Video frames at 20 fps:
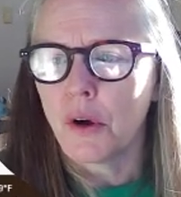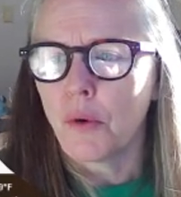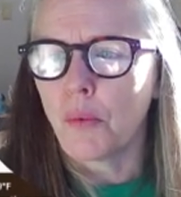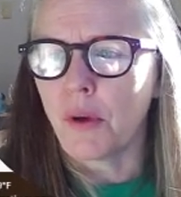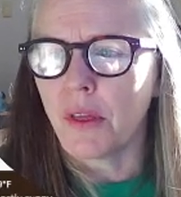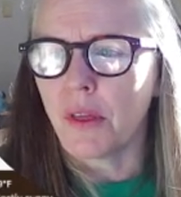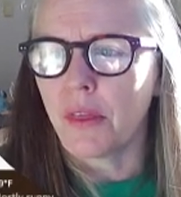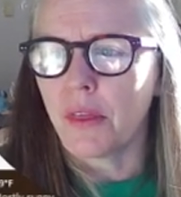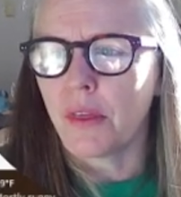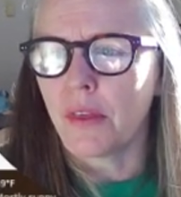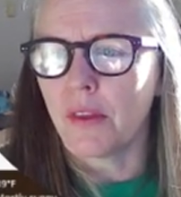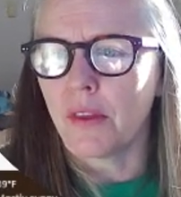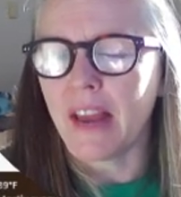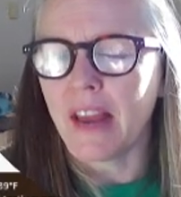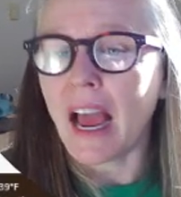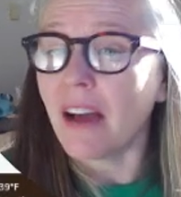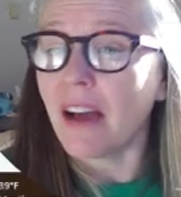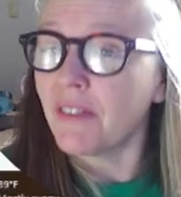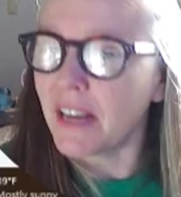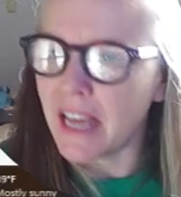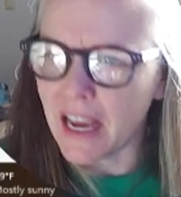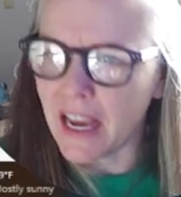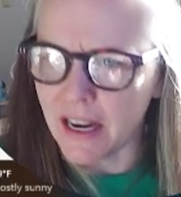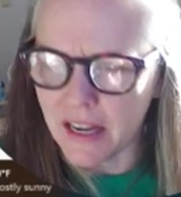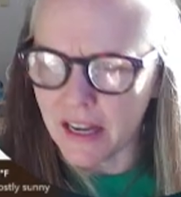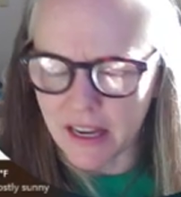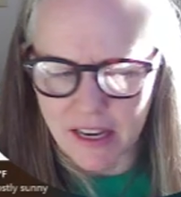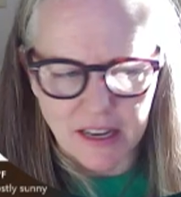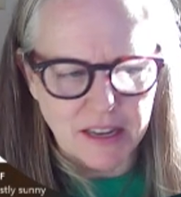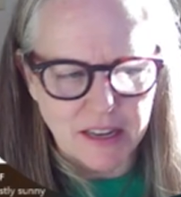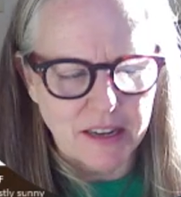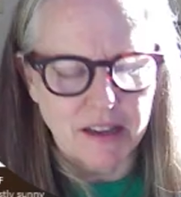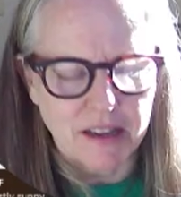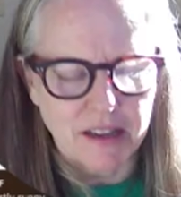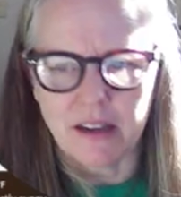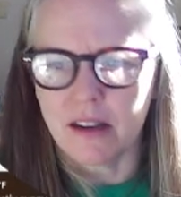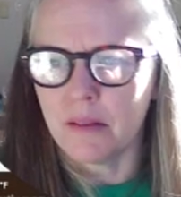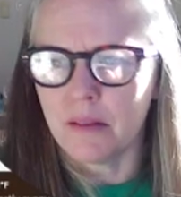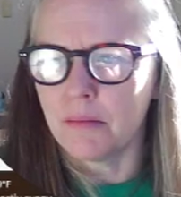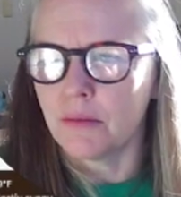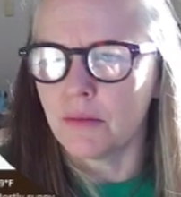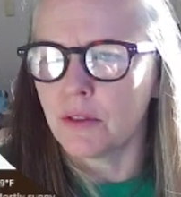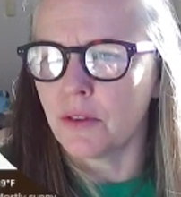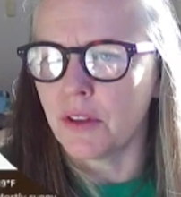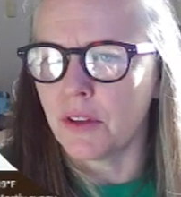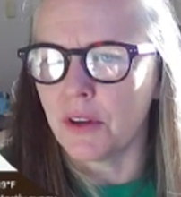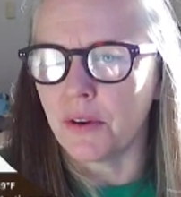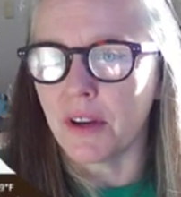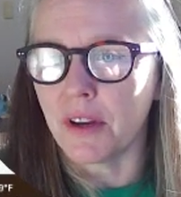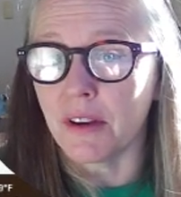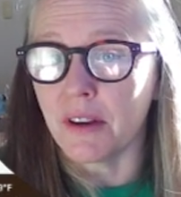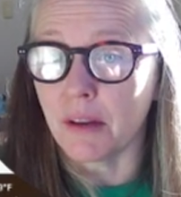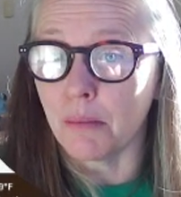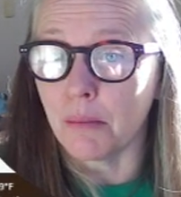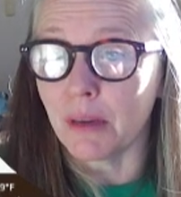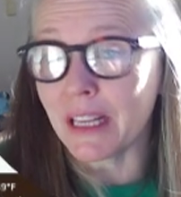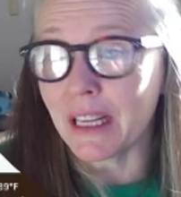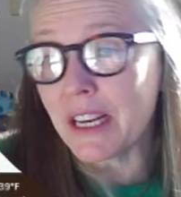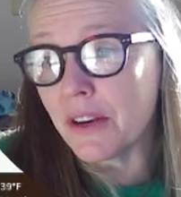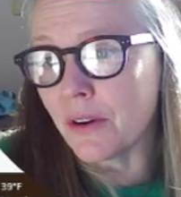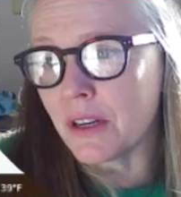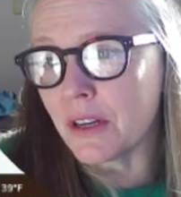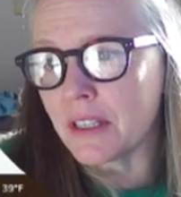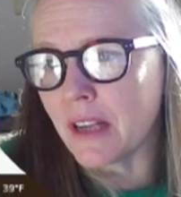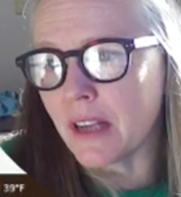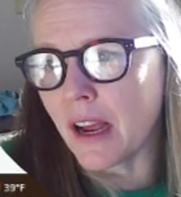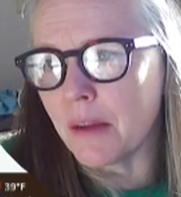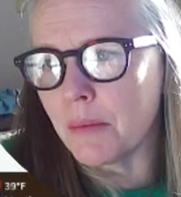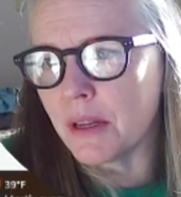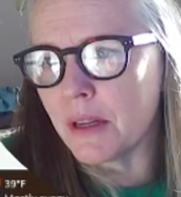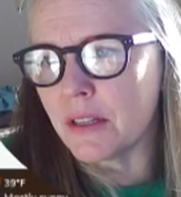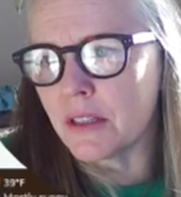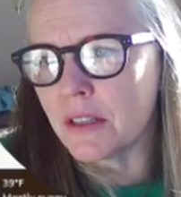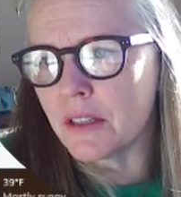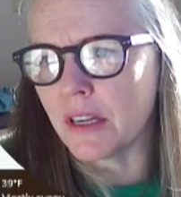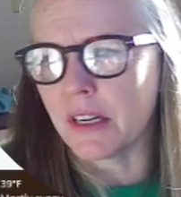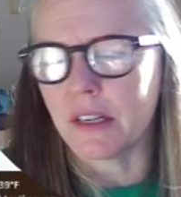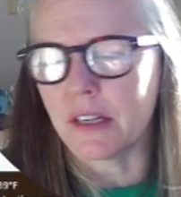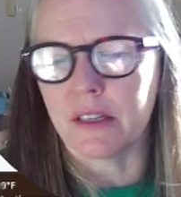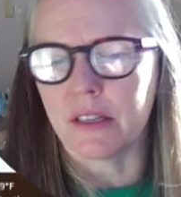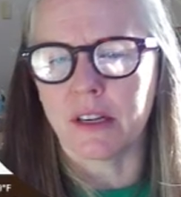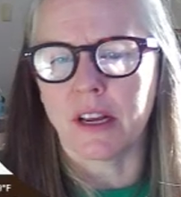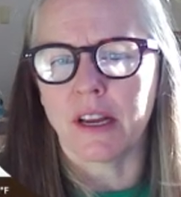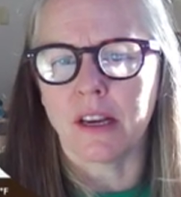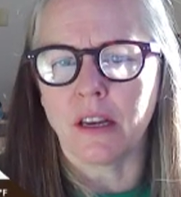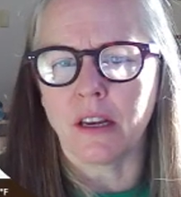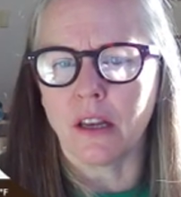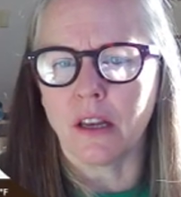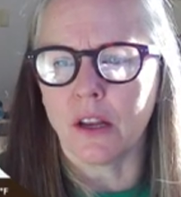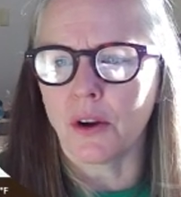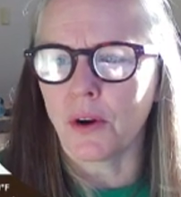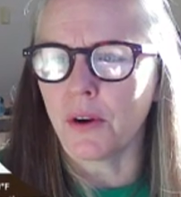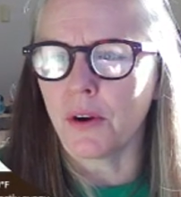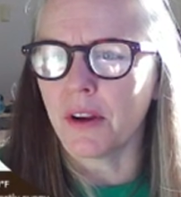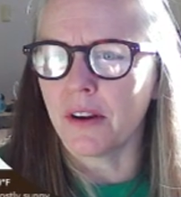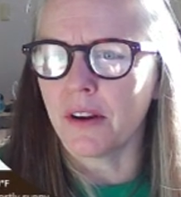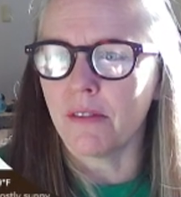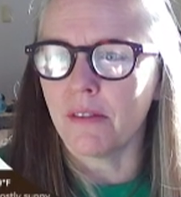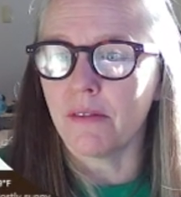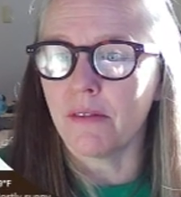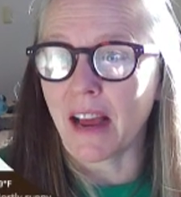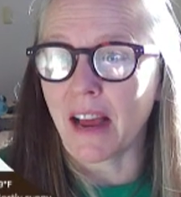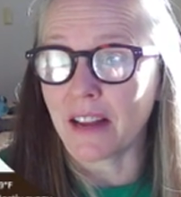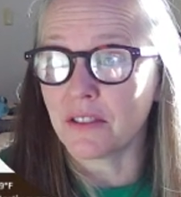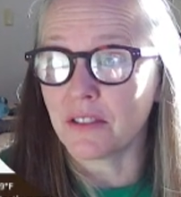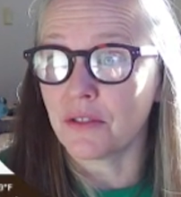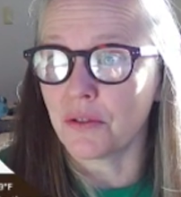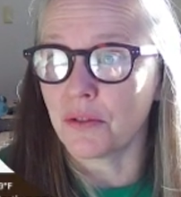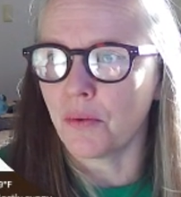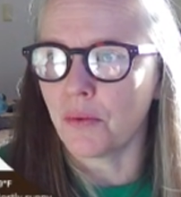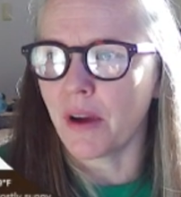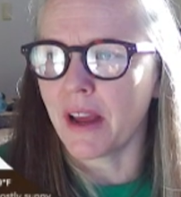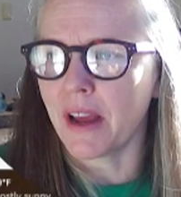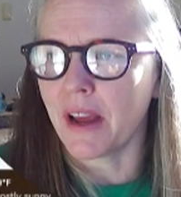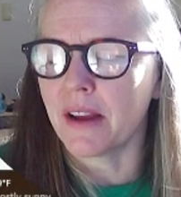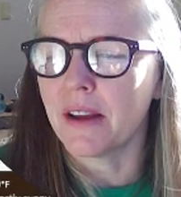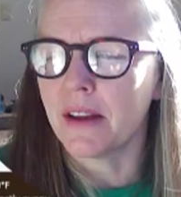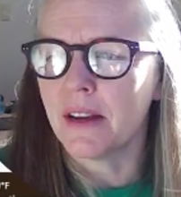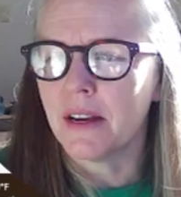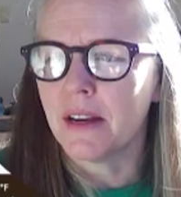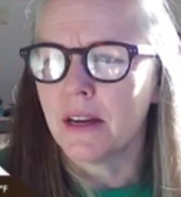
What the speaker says: with navigating it so that you can complete your assignments and learn in a faster way.